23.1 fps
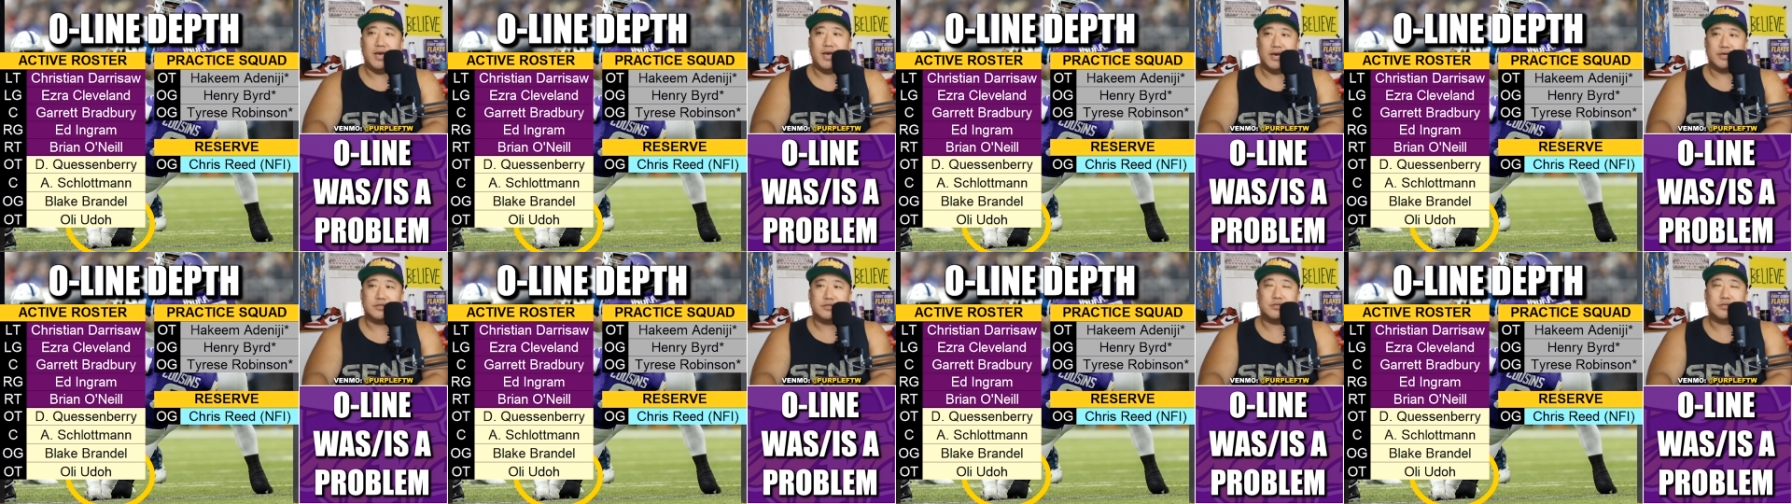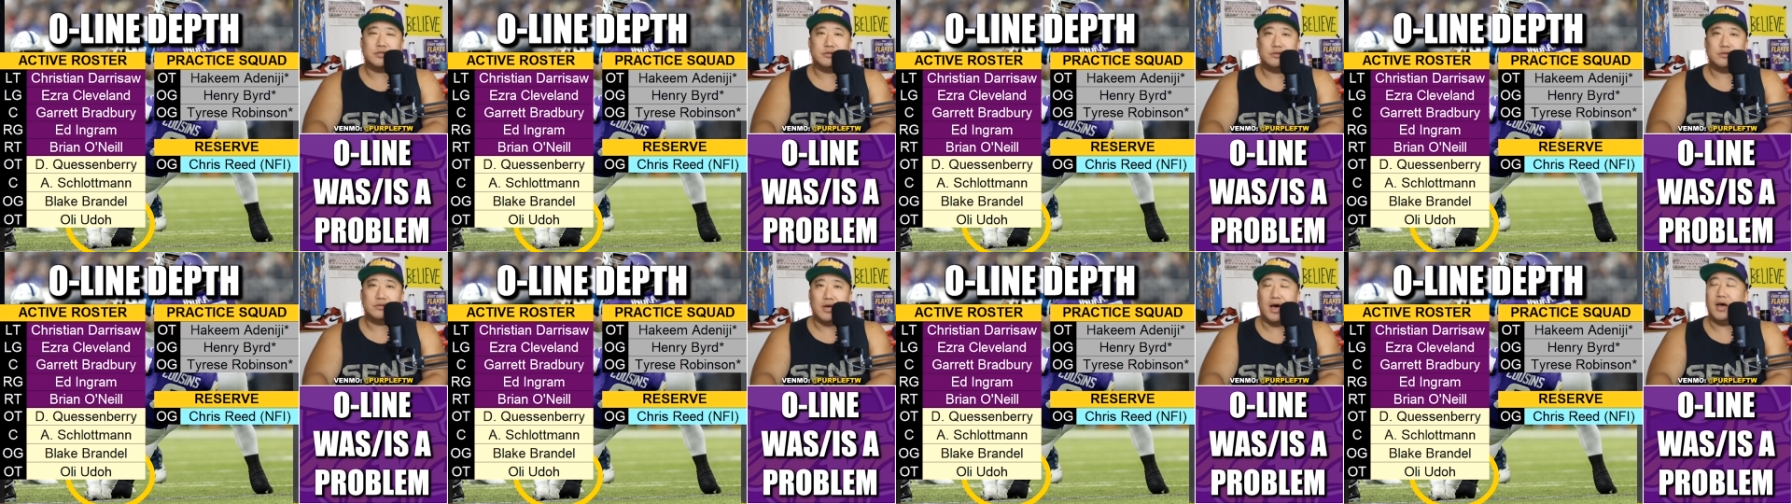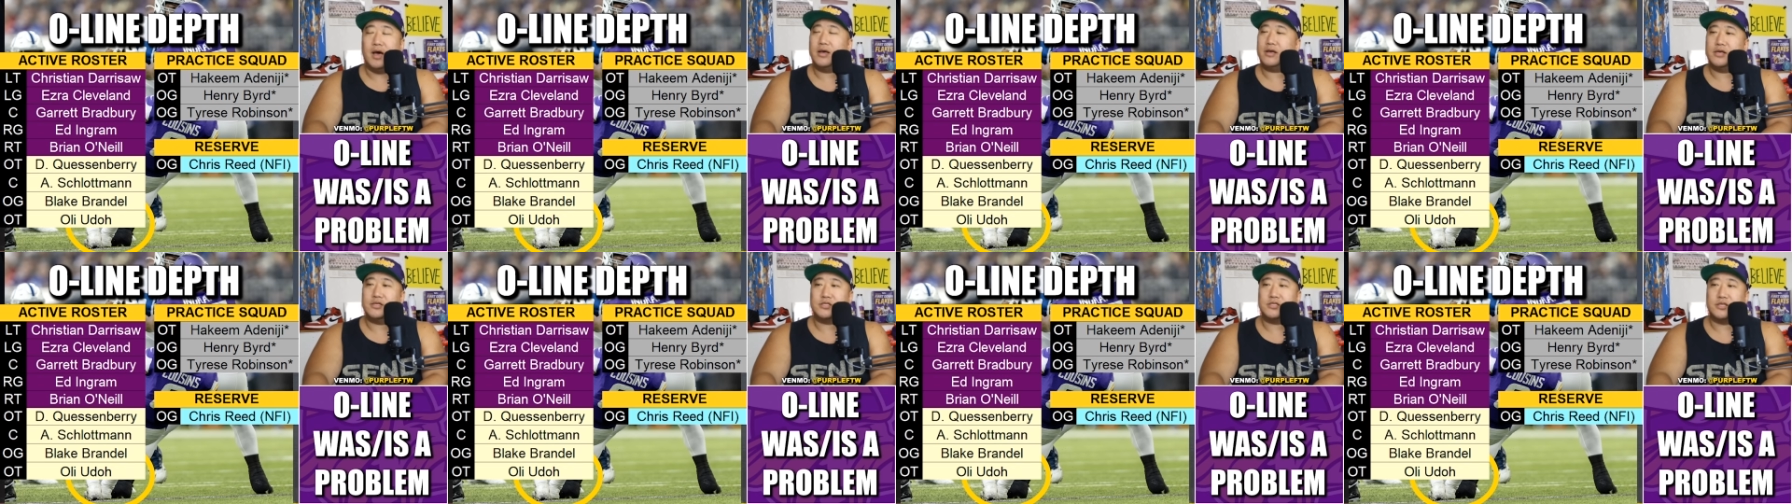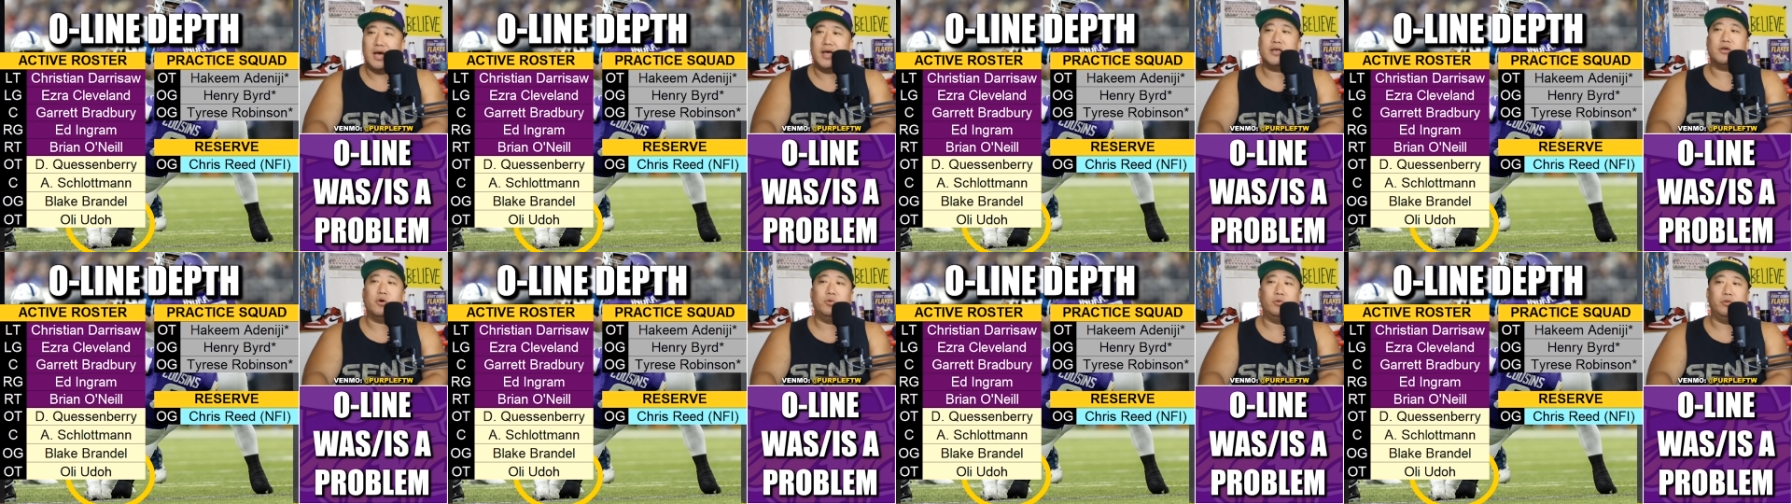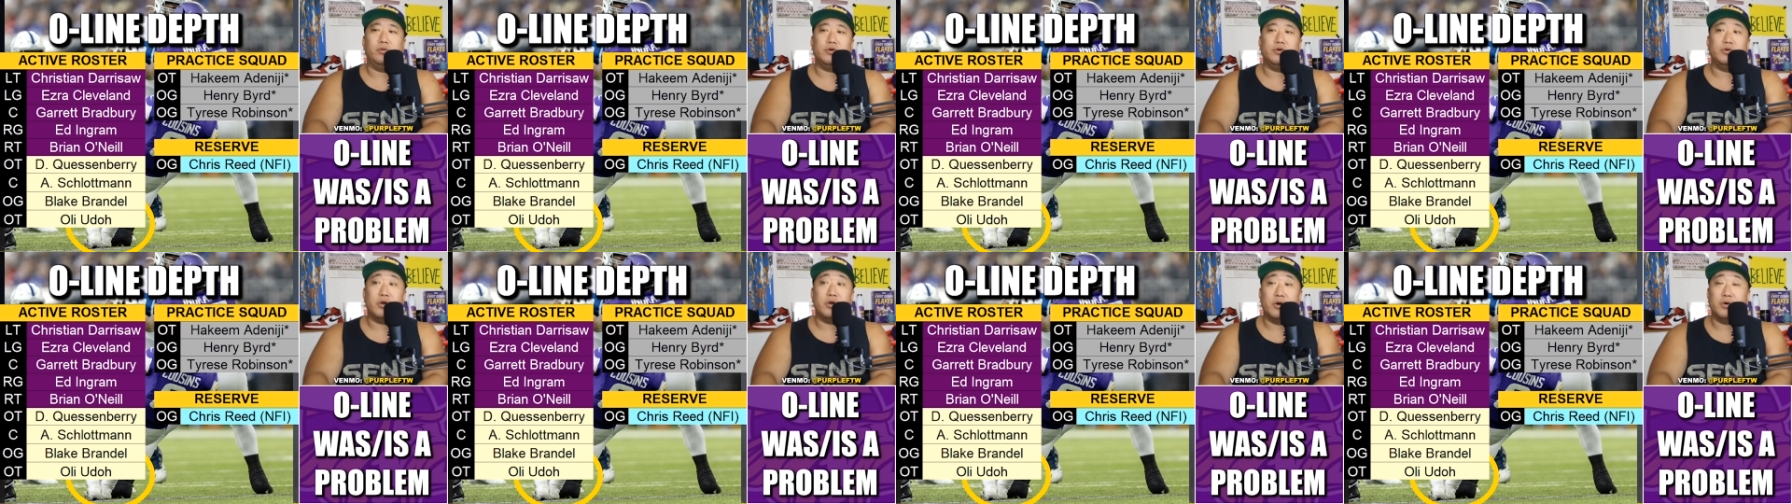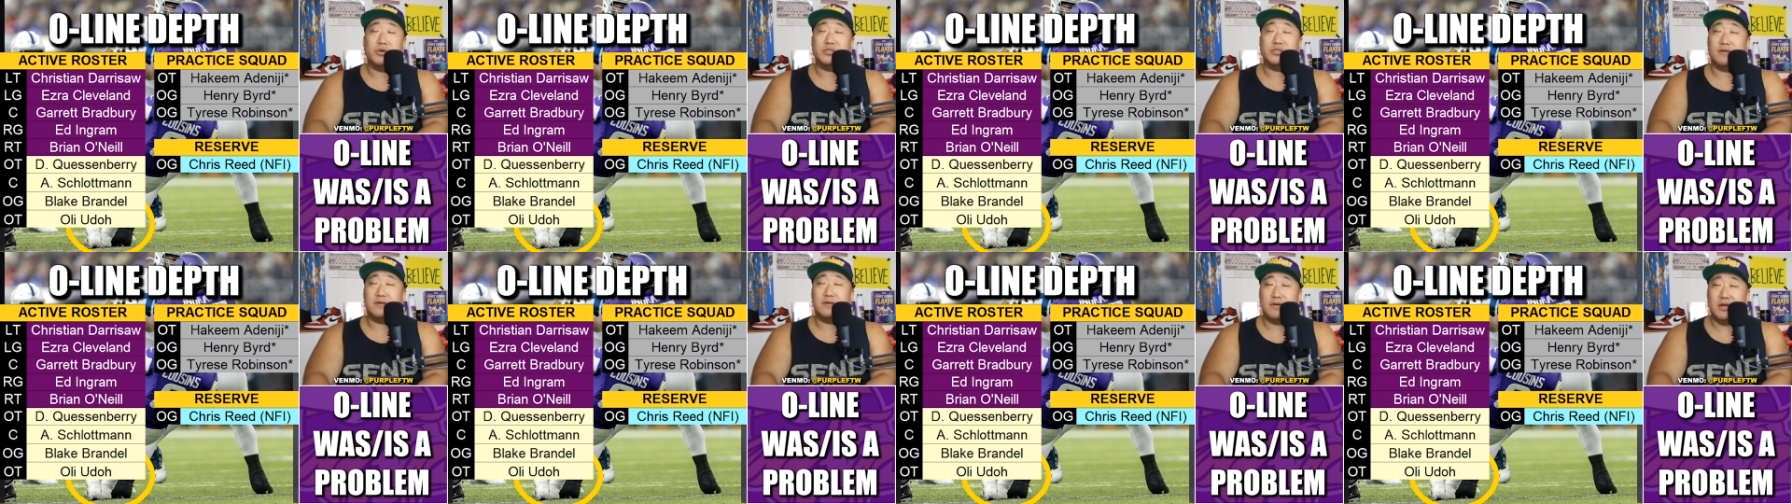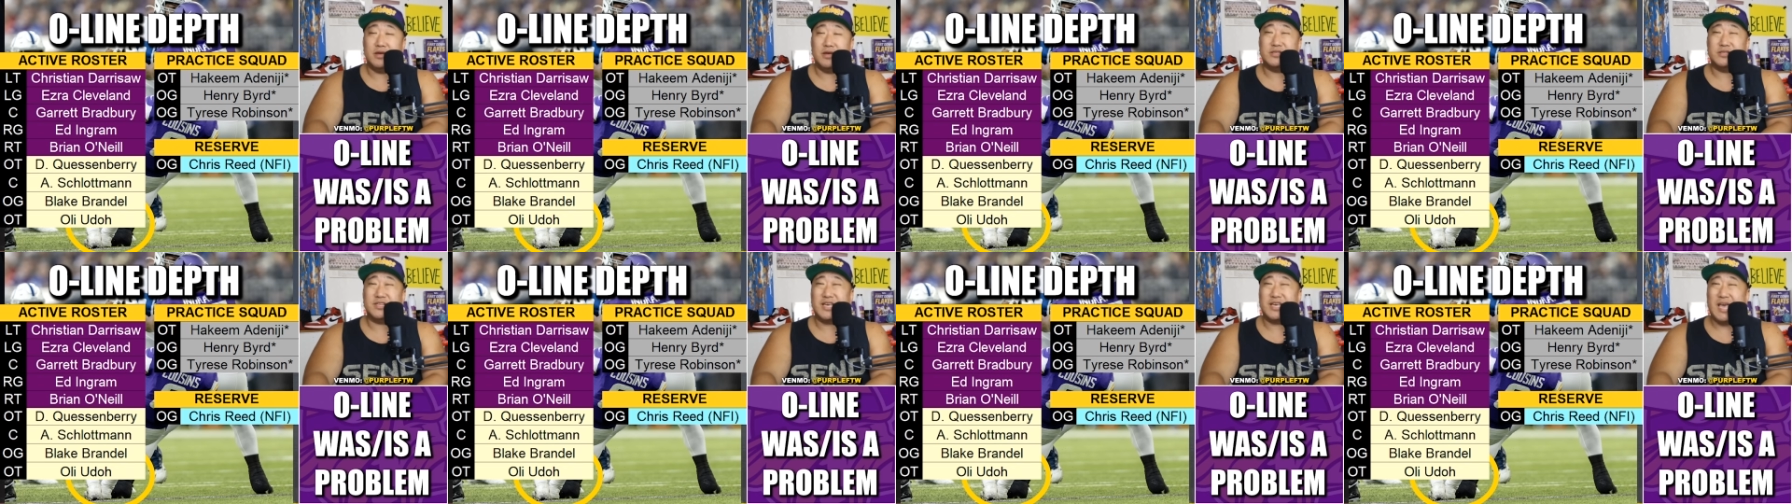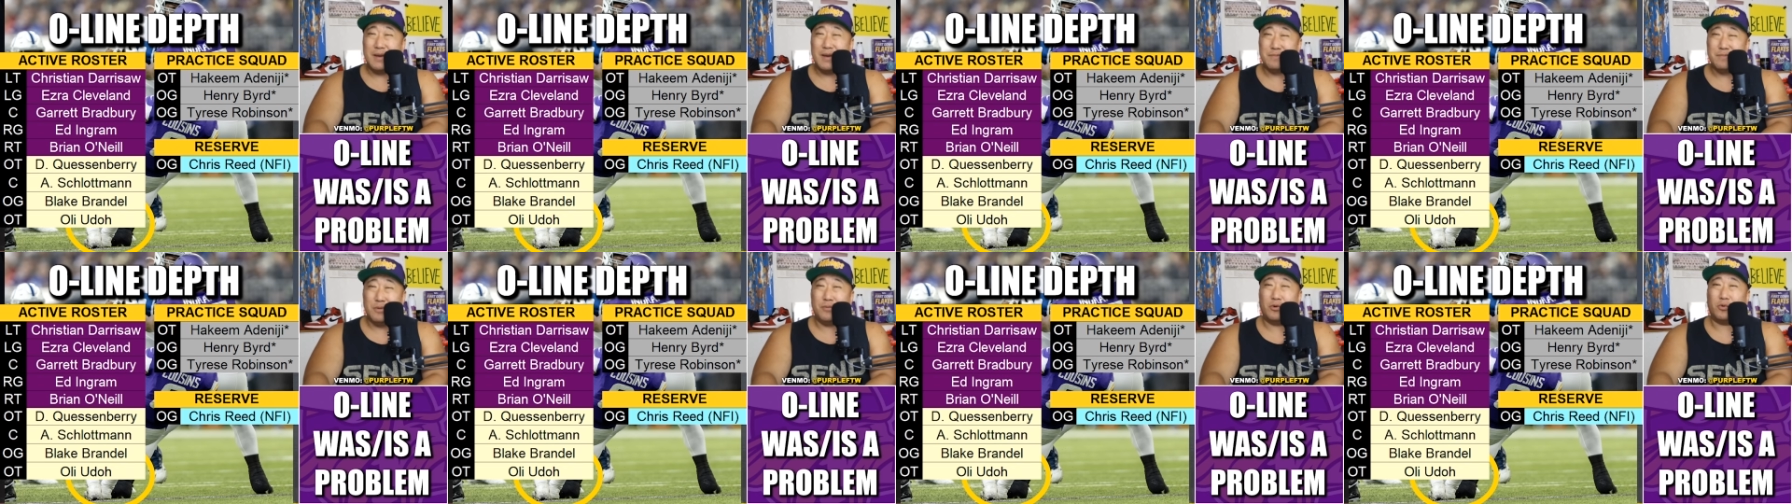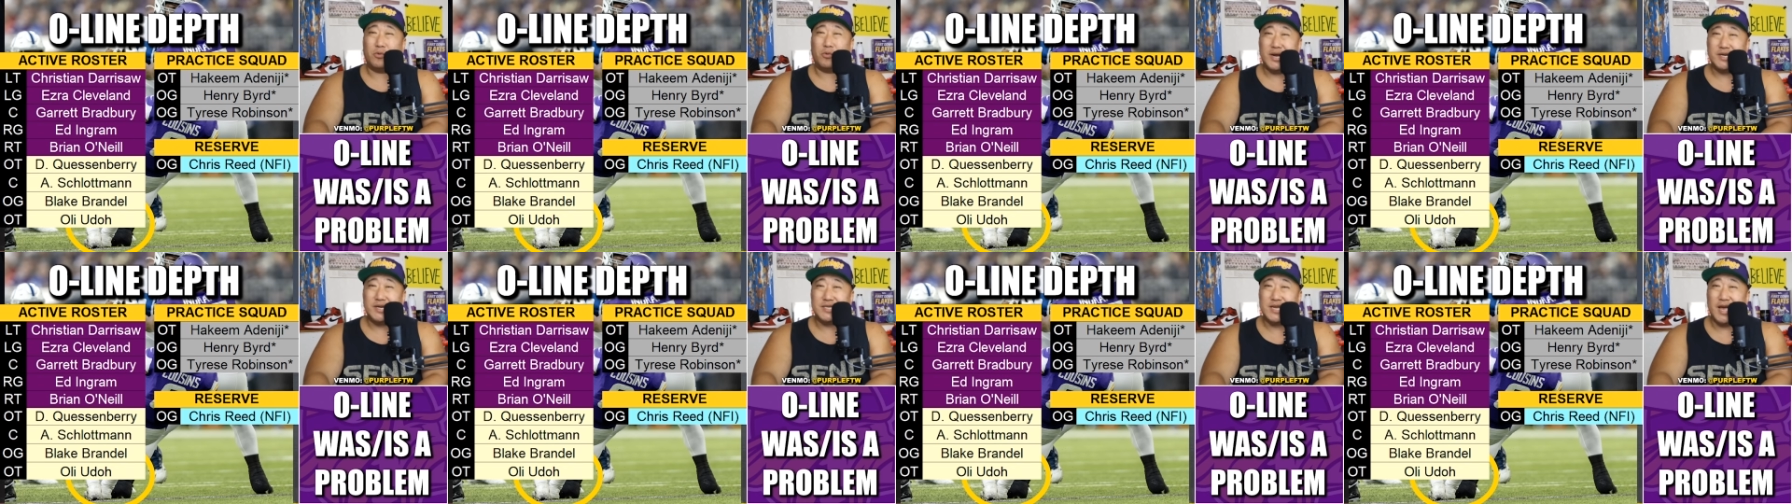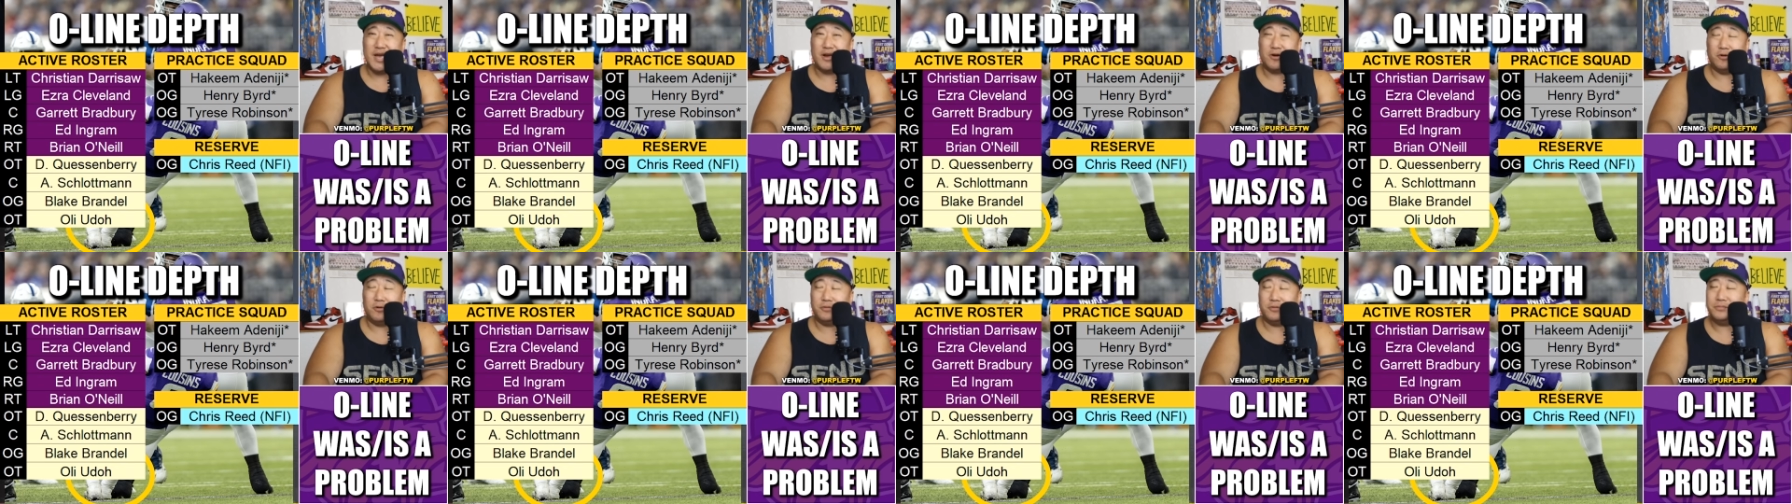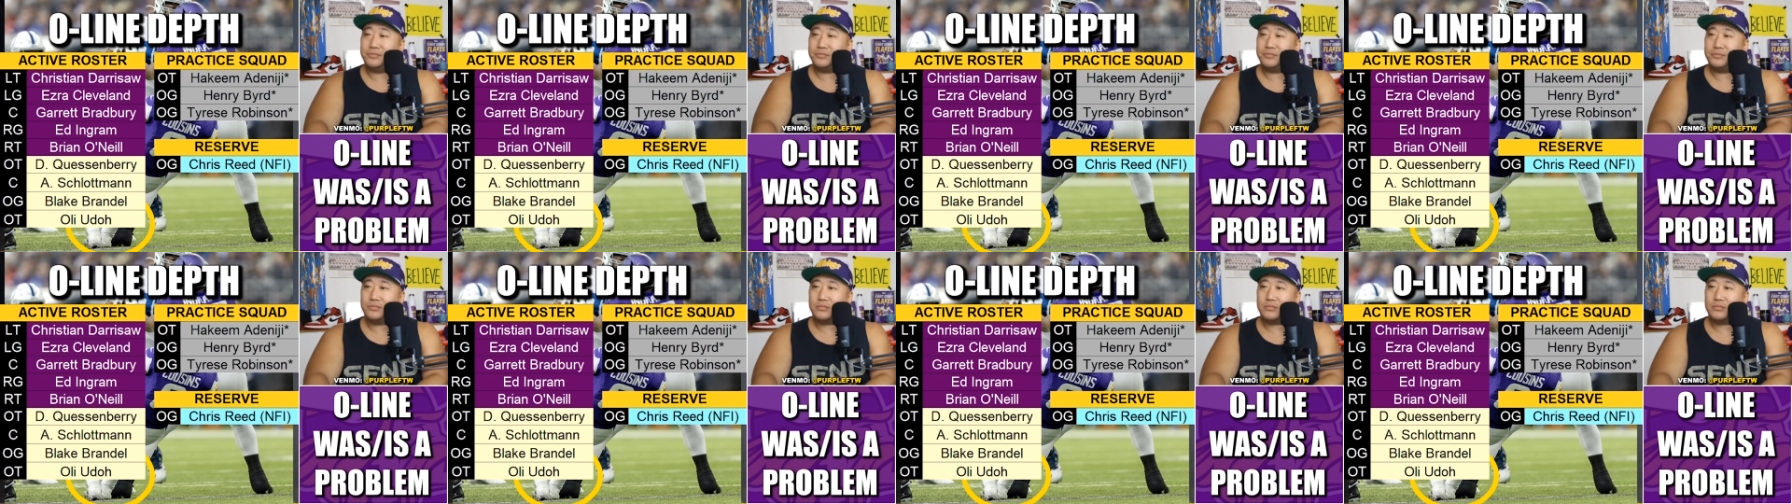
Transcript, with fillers: Yes, because uh, I think Oli Udoh is a is a capable right tackle.